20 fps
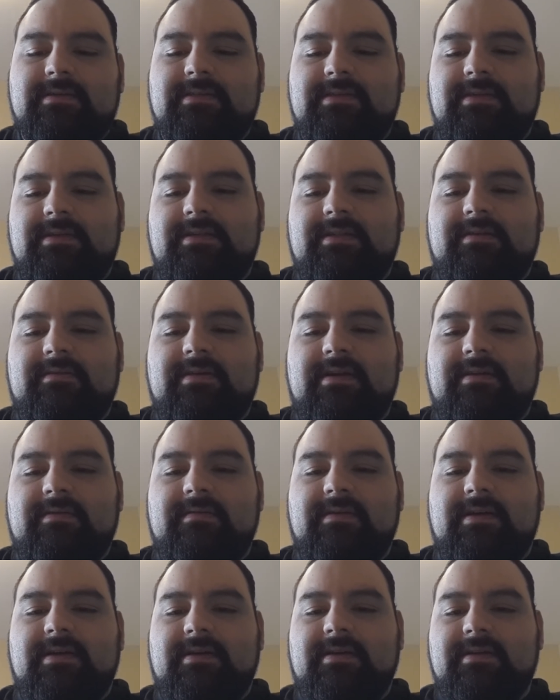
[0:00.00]
See, and then right
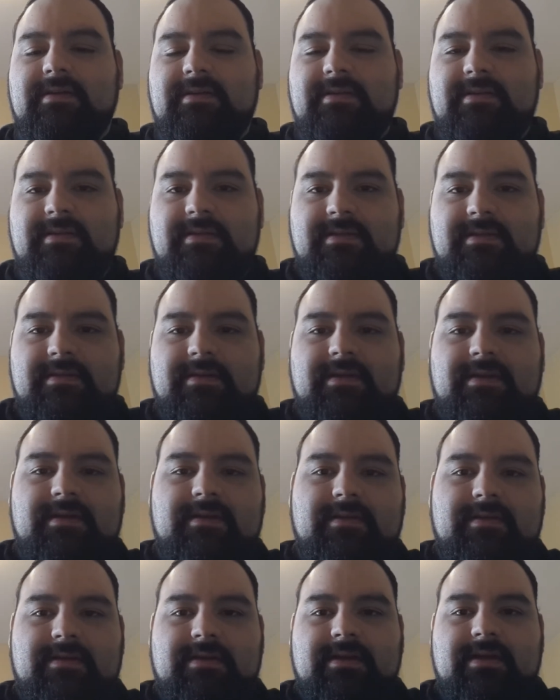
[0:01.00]
away, there you
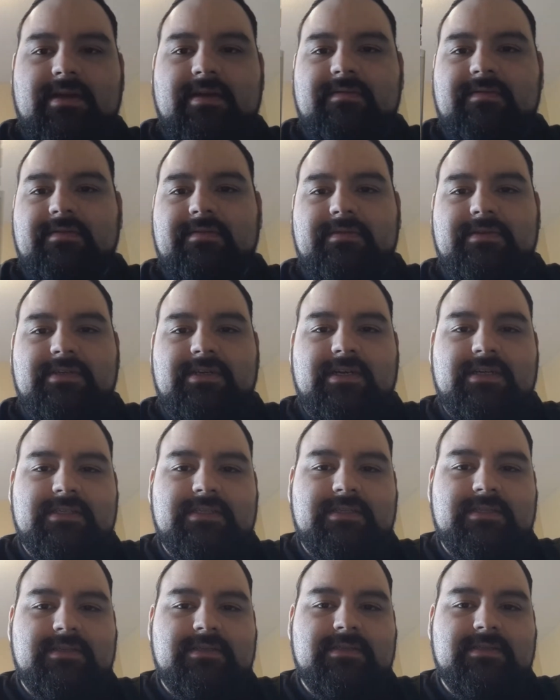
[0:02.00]
go. You're gonna have to
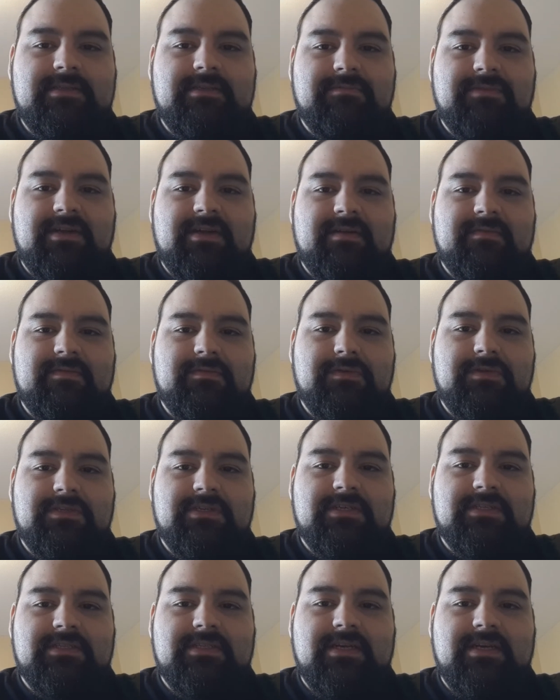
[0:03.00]
adjust. So I'm gonna have to
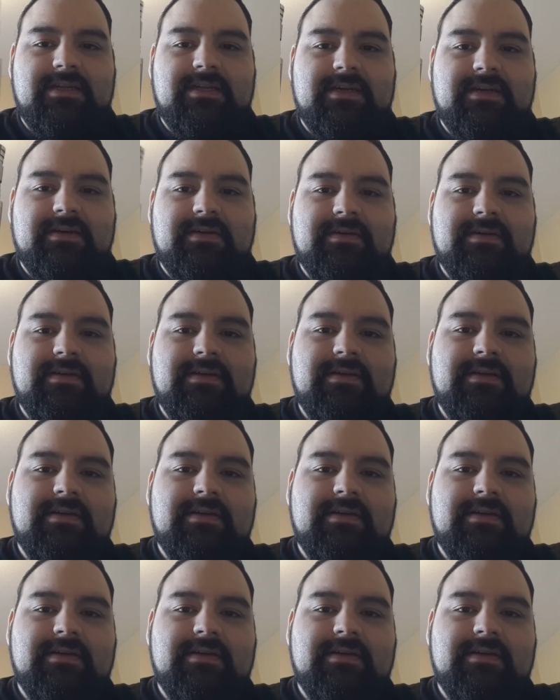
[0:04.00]
adjust that now.